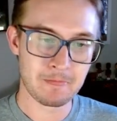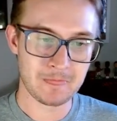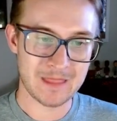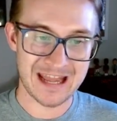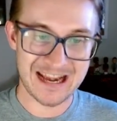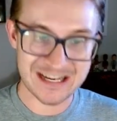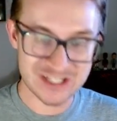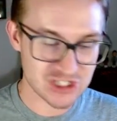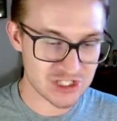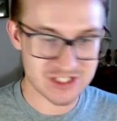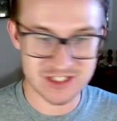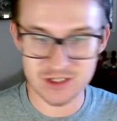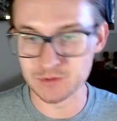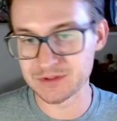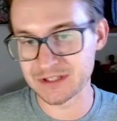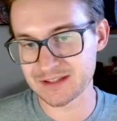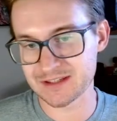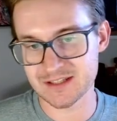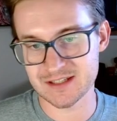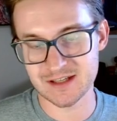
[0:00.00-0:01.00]
And I just don't
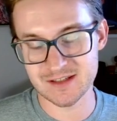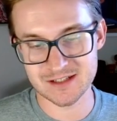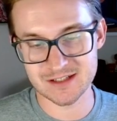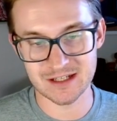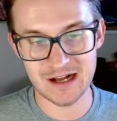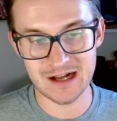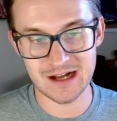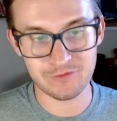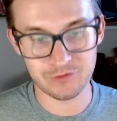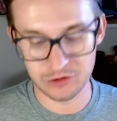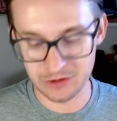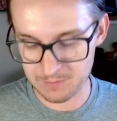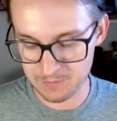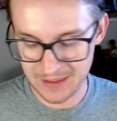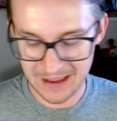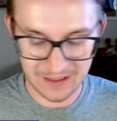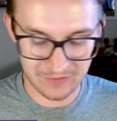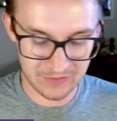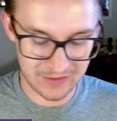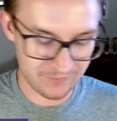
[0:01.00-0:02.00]
think the Suns could offer him
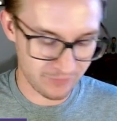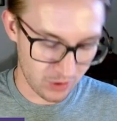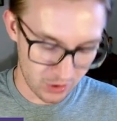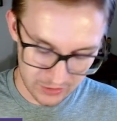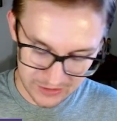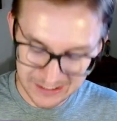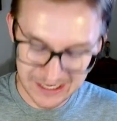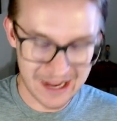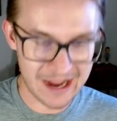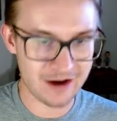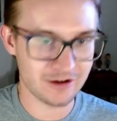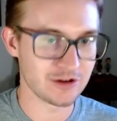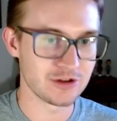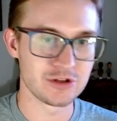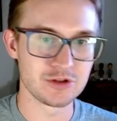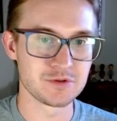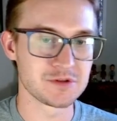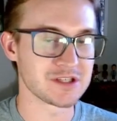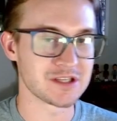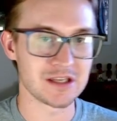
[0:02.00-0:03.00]
that. They've already hired a
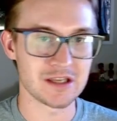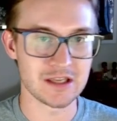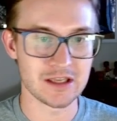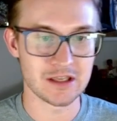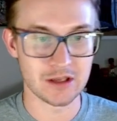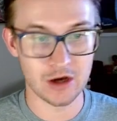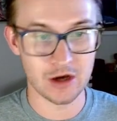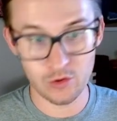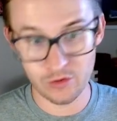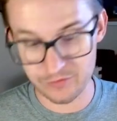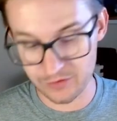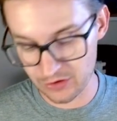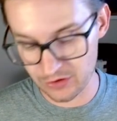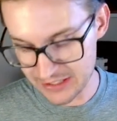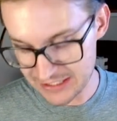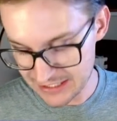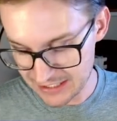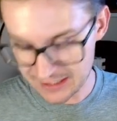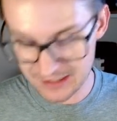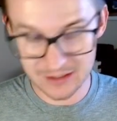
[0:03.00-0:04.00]
new CEO, a very
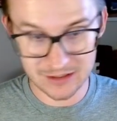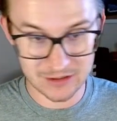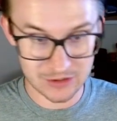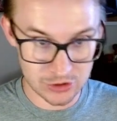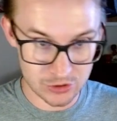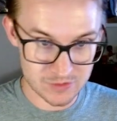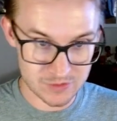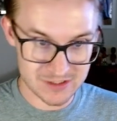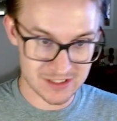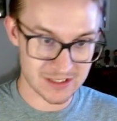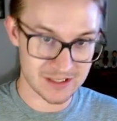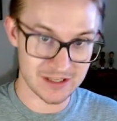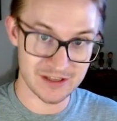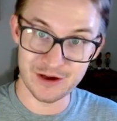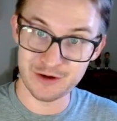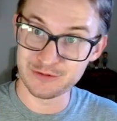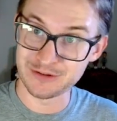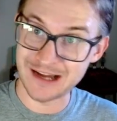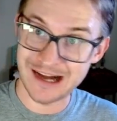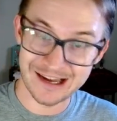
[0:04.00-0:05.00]
young new
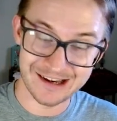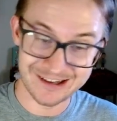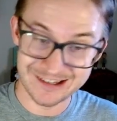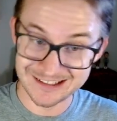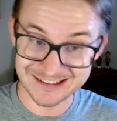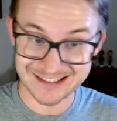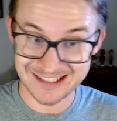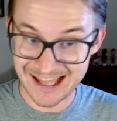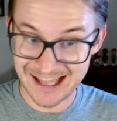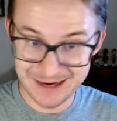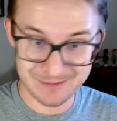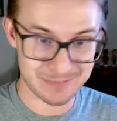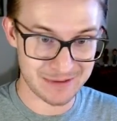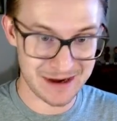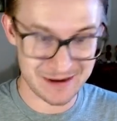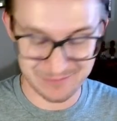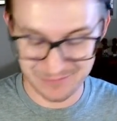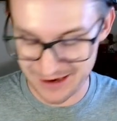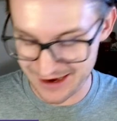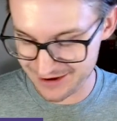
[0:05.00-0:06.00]
CEO, not unlike
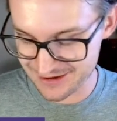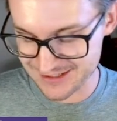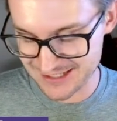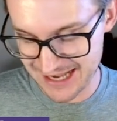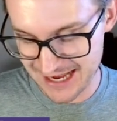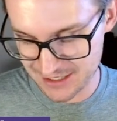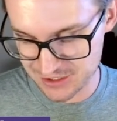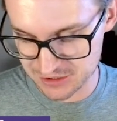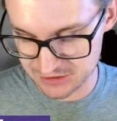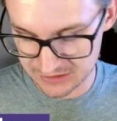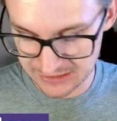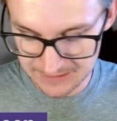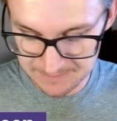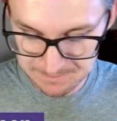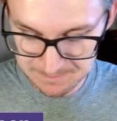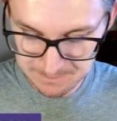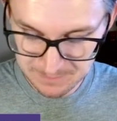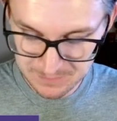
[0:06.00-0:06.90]
Bob Myers, actually.